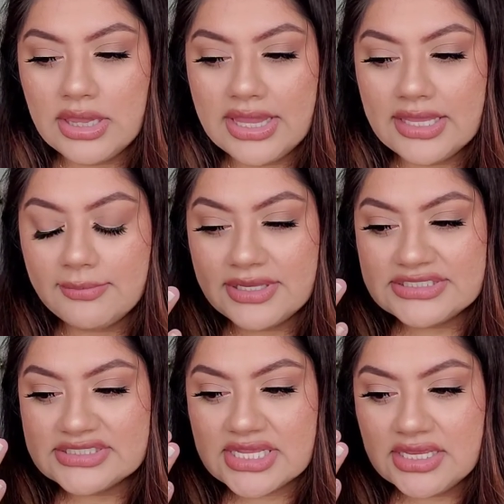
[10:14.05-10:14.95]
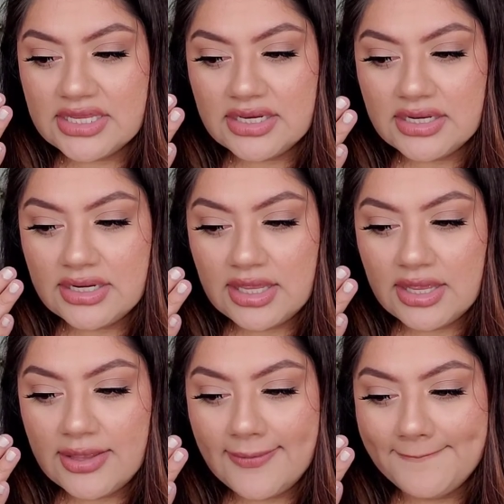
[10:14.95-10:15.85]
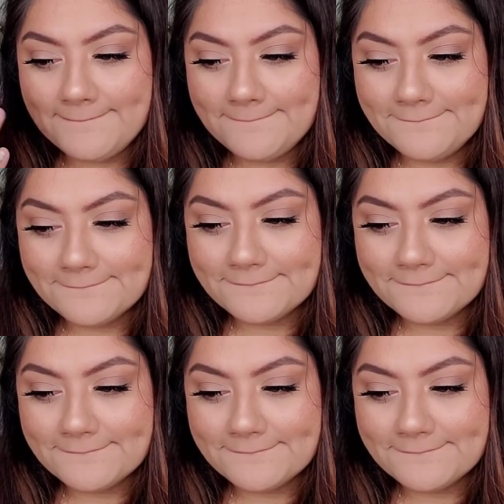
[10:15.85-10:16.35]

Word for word: Like my skin um,